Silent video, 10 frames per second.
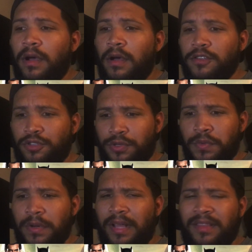uh,
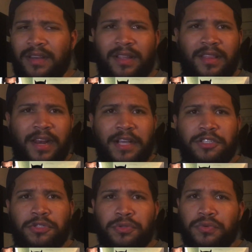soon. I think in the
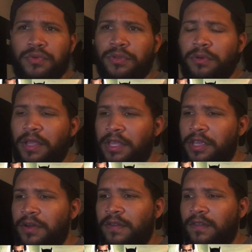next two or three
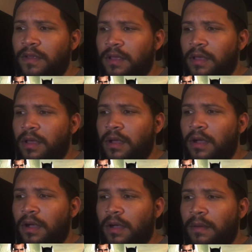years.
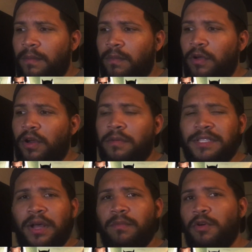Um, but it
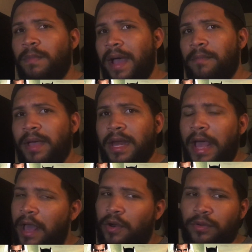comes out with Batman,
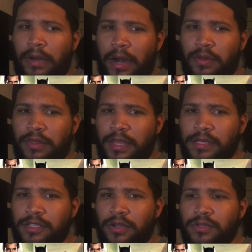I don't, I don't
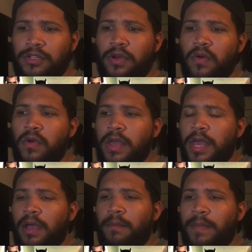think so. So,
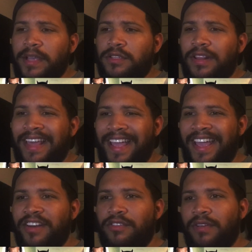based on the
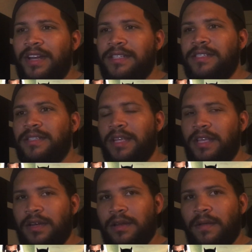end credit
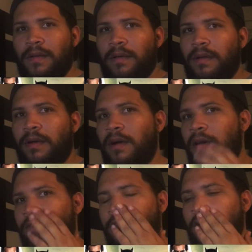scene
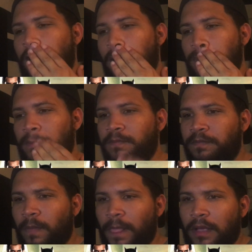of um,
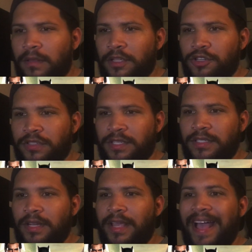the
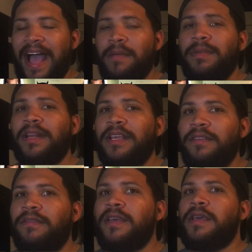Justice League, I
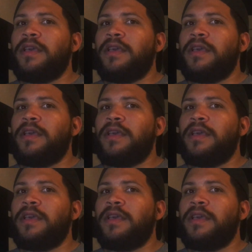believe